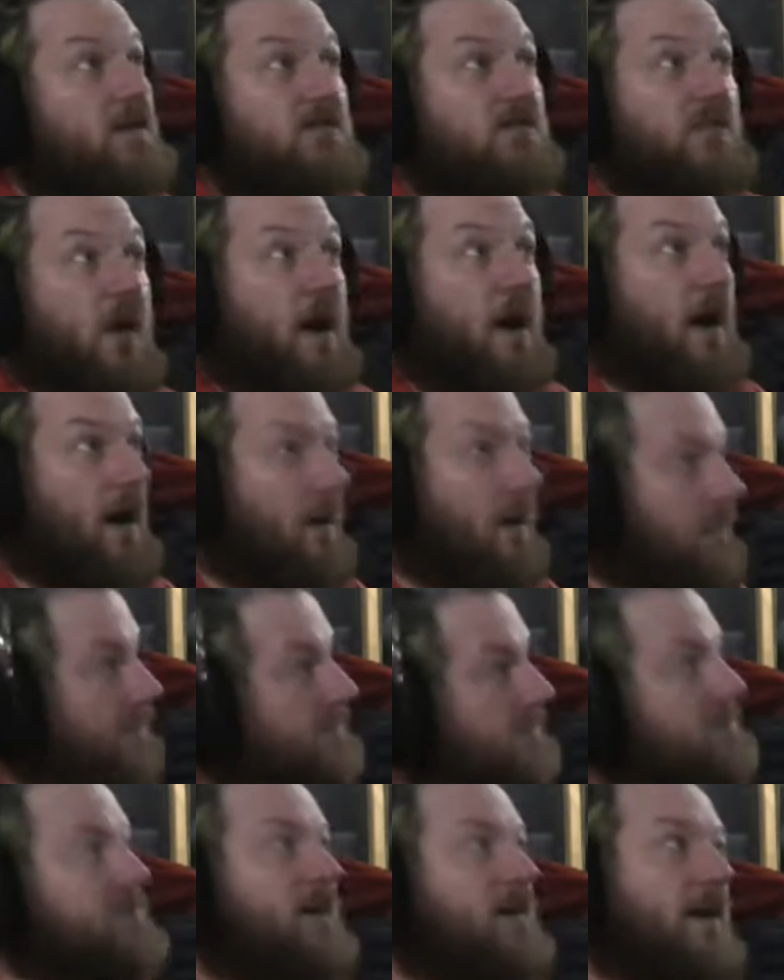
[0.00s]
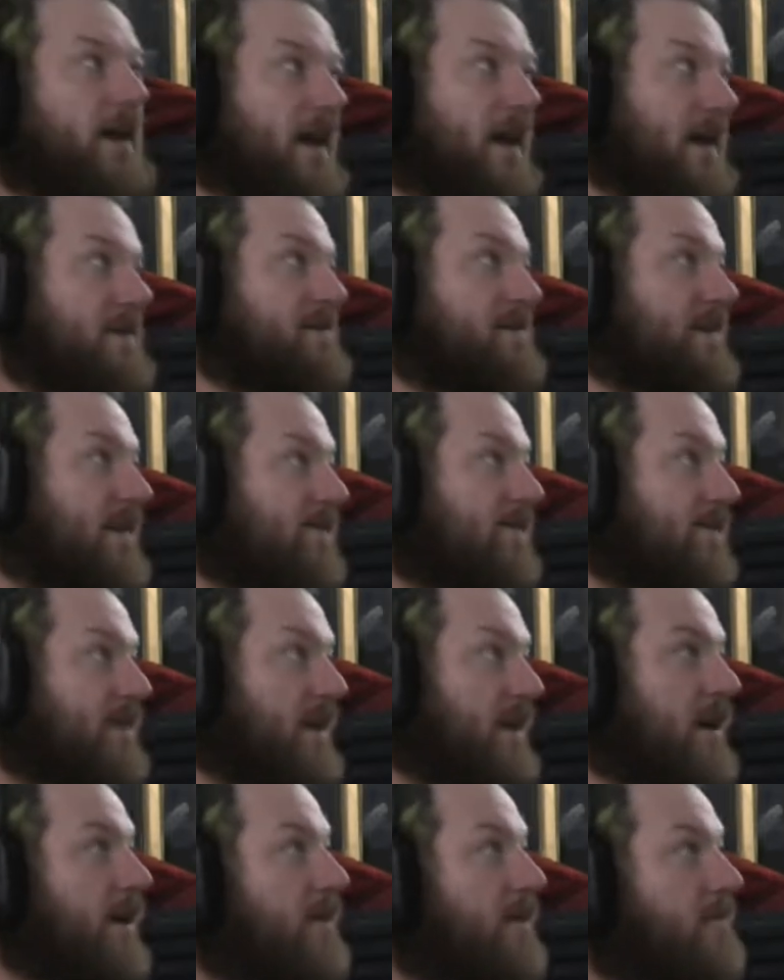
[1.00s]
So obviously I got to stay for
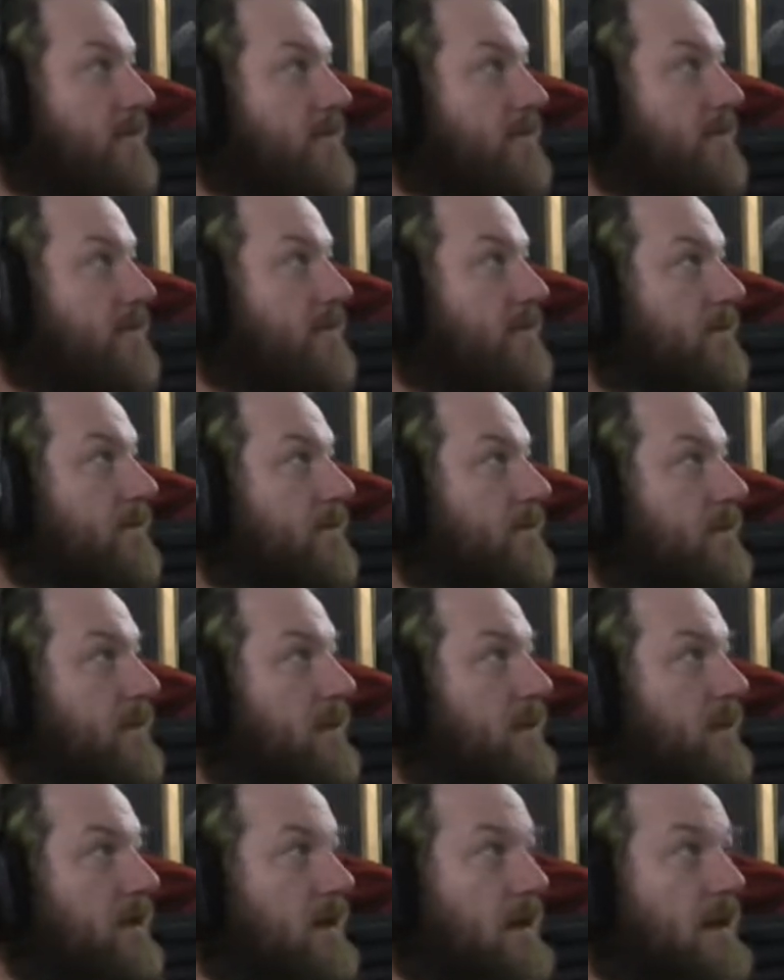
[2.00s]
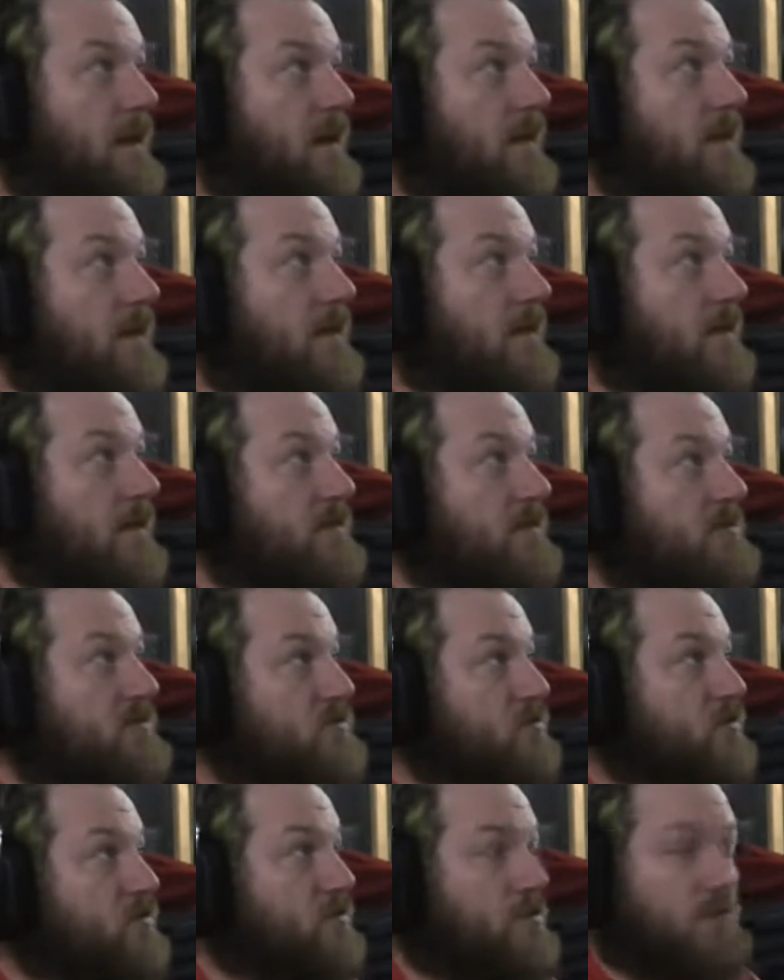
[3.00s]
that. They
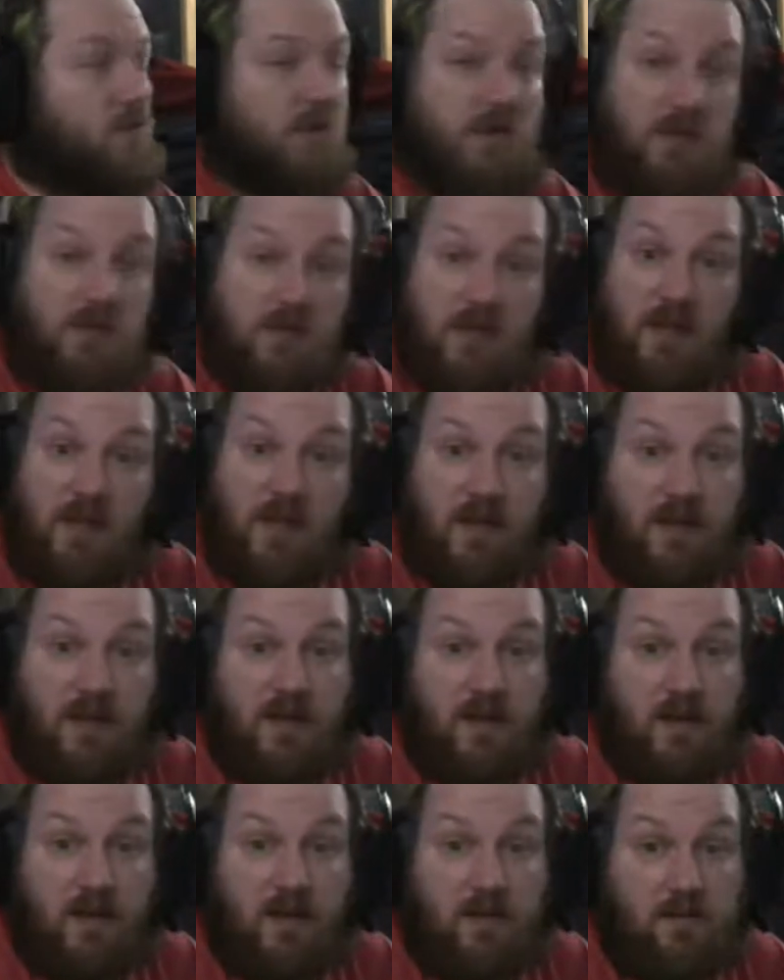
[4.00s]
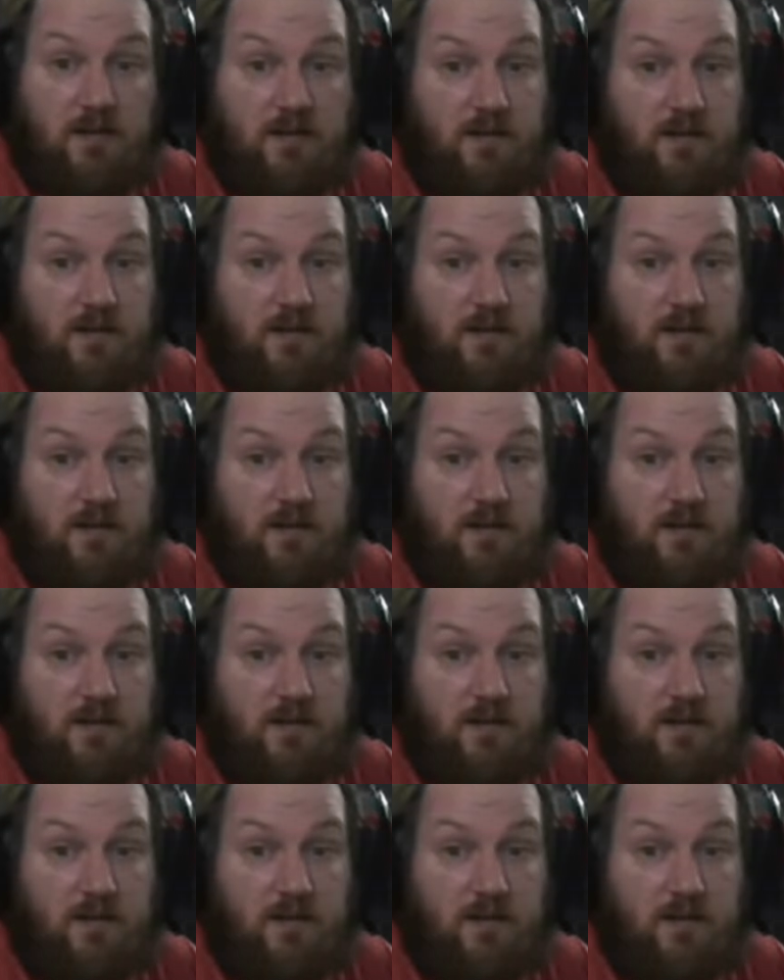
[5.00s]
just reel you in.